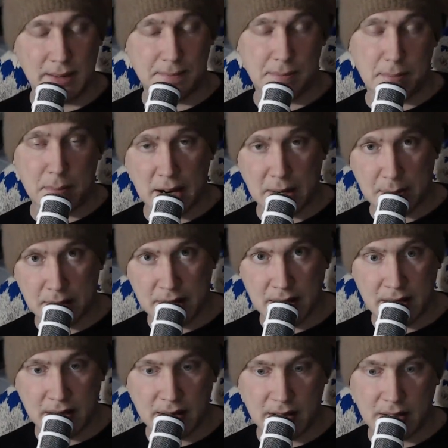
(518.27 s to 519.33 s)
might
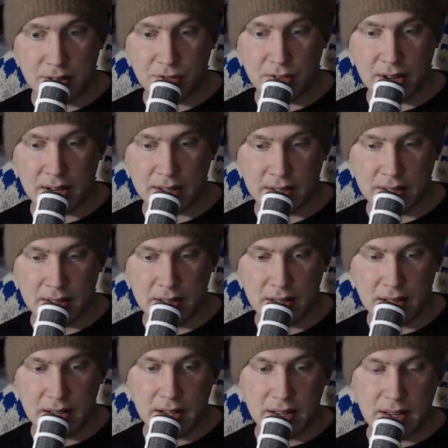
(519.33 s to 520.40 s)
be affected.
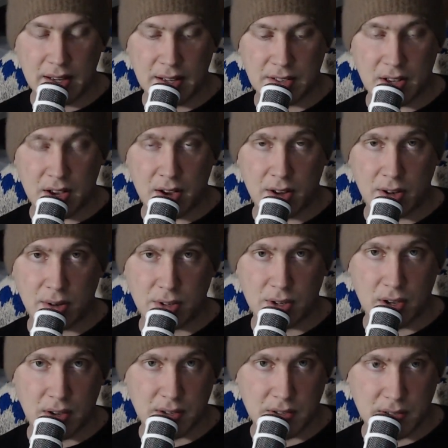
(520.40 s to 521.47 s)
It's
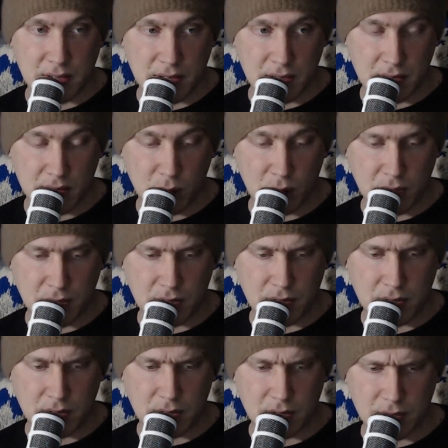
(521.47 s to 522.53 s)
audiotoxic,
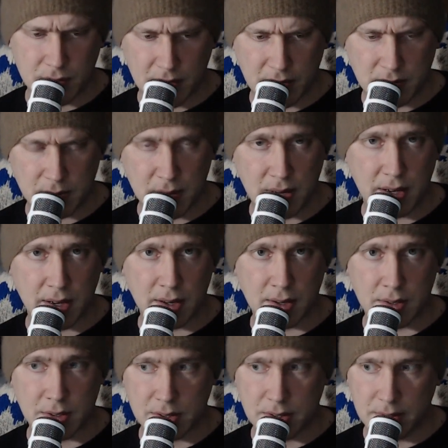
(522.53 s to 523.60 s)
which affects my
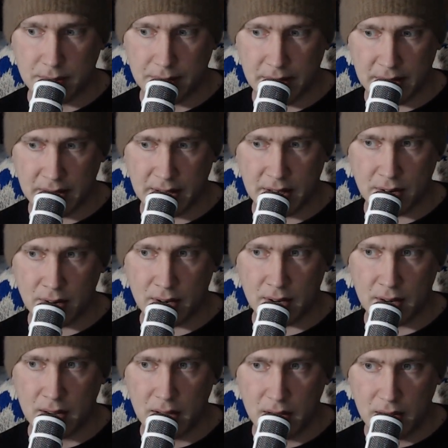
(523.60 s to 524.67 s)
ears and
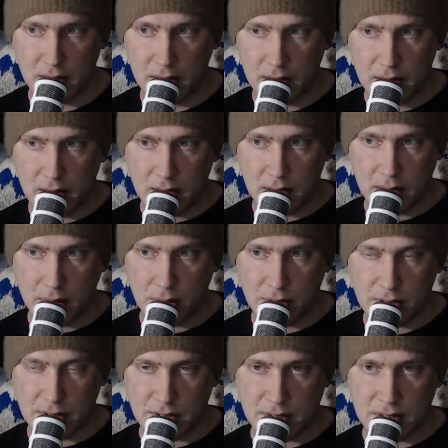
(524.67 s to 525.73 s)
hearing,
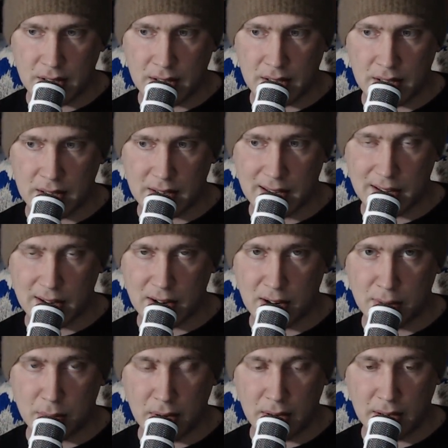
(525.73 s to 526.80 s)
which is kind of
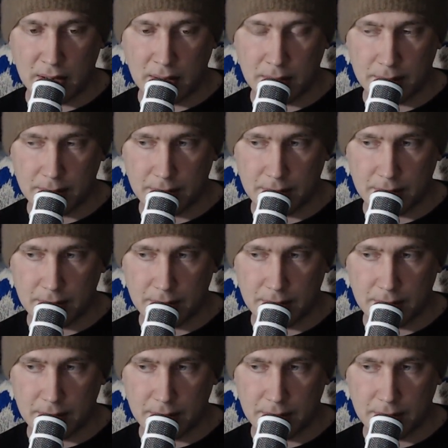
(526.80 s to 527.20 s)
heartbreaking.